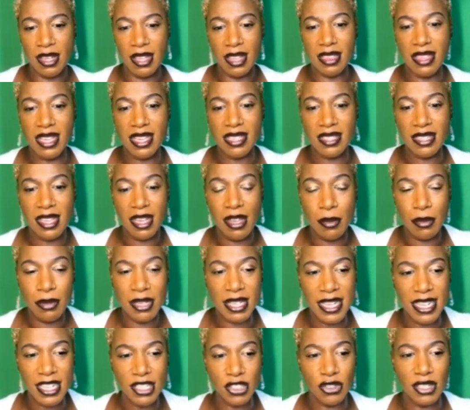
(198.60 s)
This
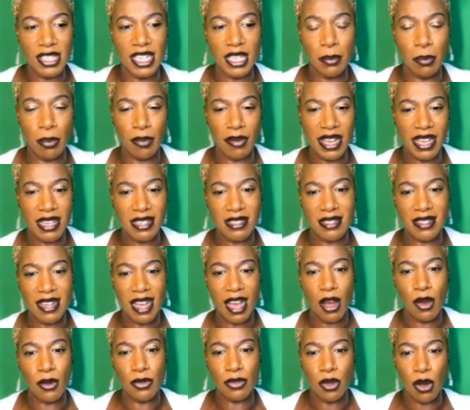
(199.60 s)
literally brings
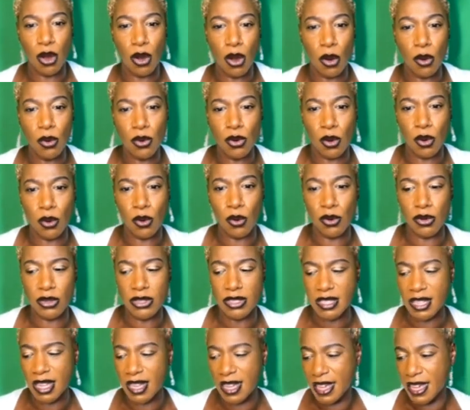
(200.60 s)
down the whole
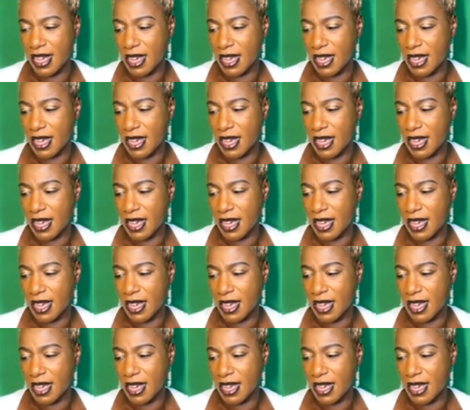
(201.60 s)
cause.